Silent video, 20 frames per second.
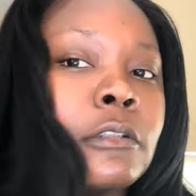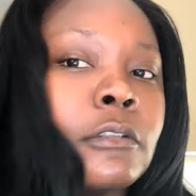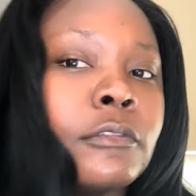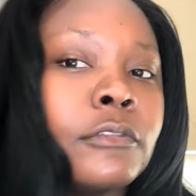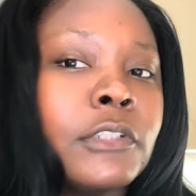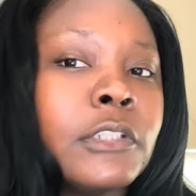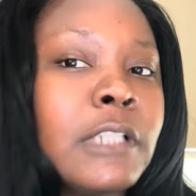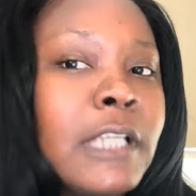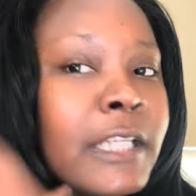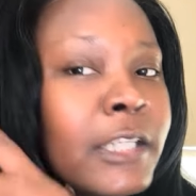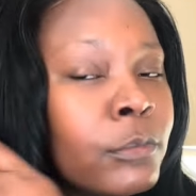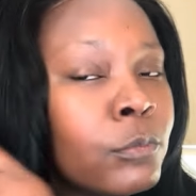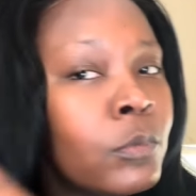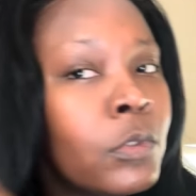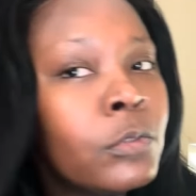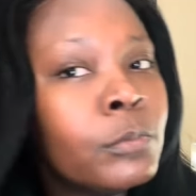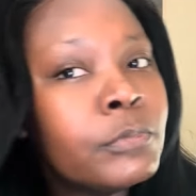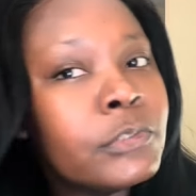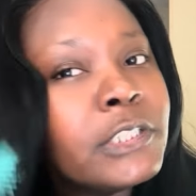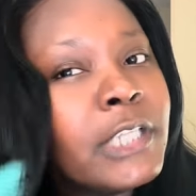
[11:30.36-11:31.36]
Feel like it
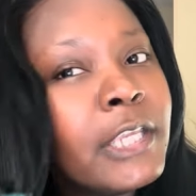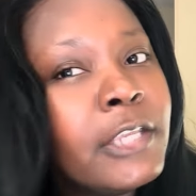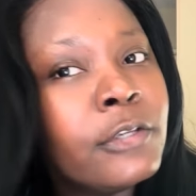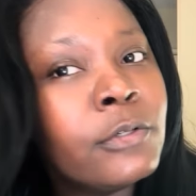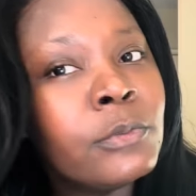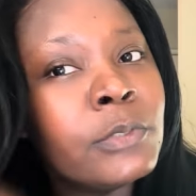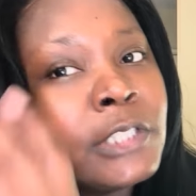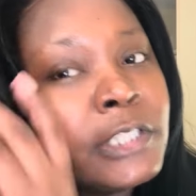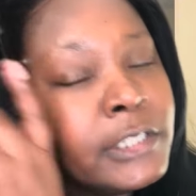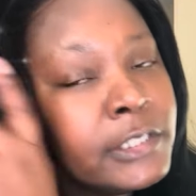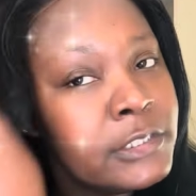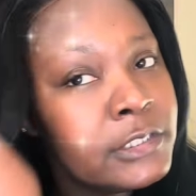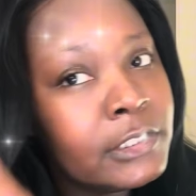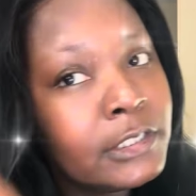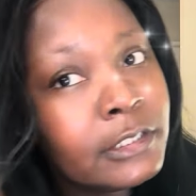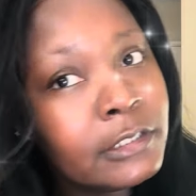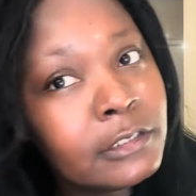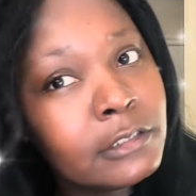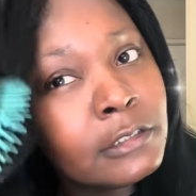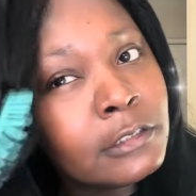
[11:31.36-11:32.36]
won't tangle
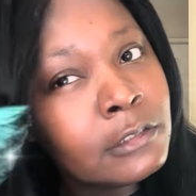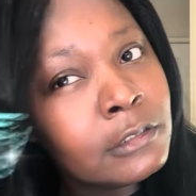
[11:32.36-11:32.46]
easy.